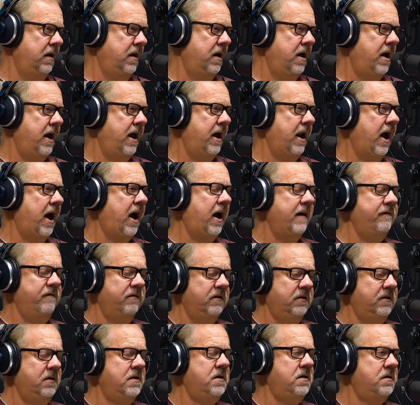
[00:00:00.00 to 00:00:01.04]
And I've
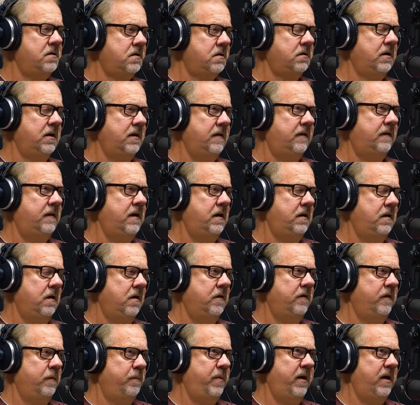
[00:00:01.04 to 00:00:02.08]
literally seen
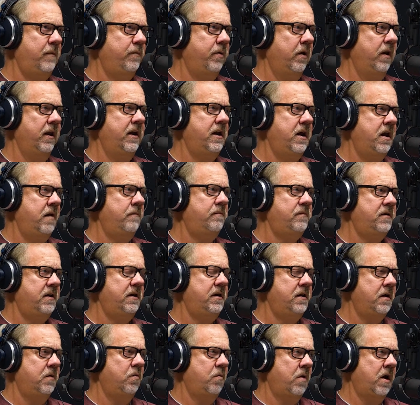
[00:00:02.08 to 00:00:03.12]
those people empty
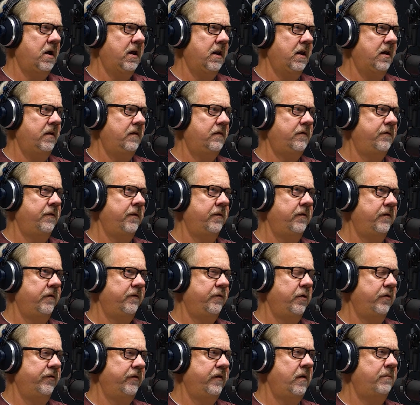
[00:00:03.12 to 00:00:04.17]
their wallets
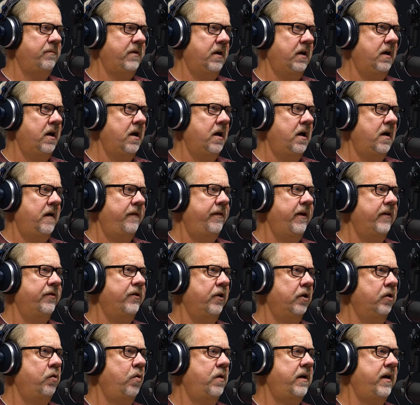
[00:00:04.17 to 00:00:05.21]
for something that the
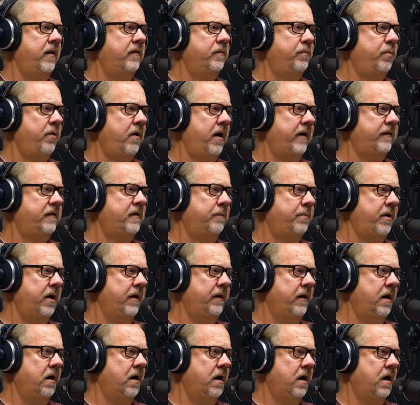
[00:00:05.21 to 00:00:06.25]
Lord has pressed upon
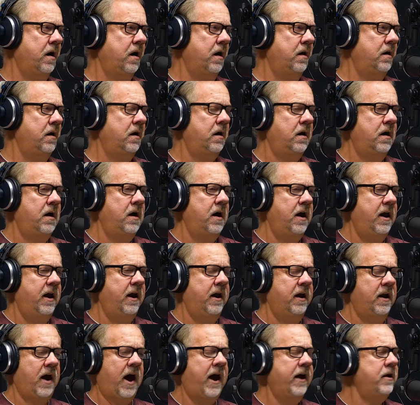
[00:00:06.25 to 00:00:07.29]
their heart.
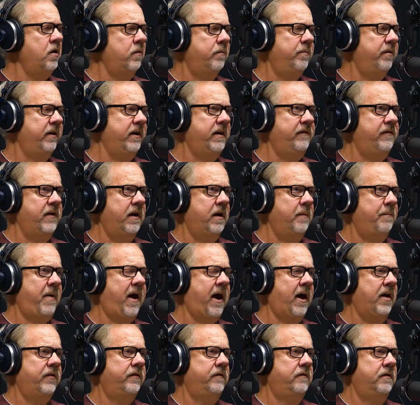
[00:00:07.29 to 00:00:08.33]
And I don't believe that a
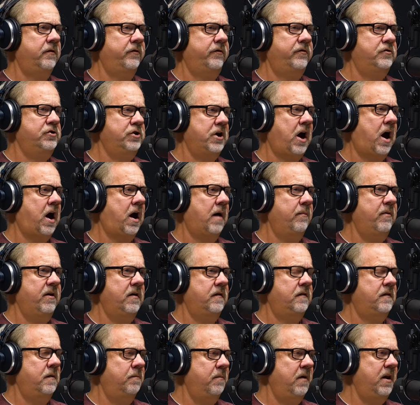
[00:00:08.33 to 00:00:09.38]
pastor's job
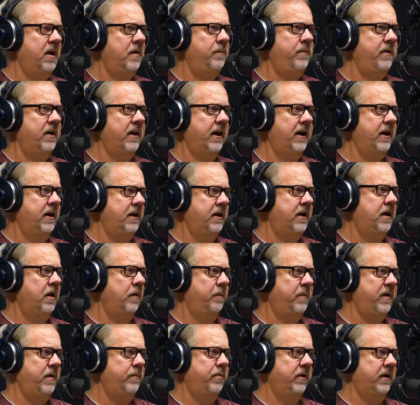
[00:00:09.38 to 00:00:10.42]
is to manipulate and guilt
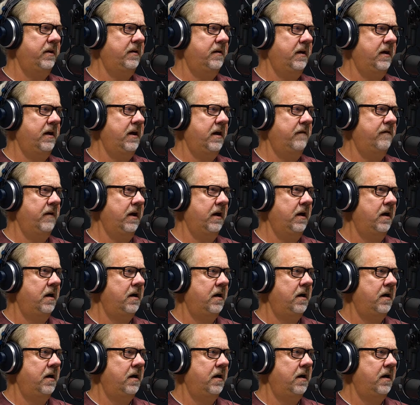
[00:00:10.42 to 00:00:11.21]
people into giving.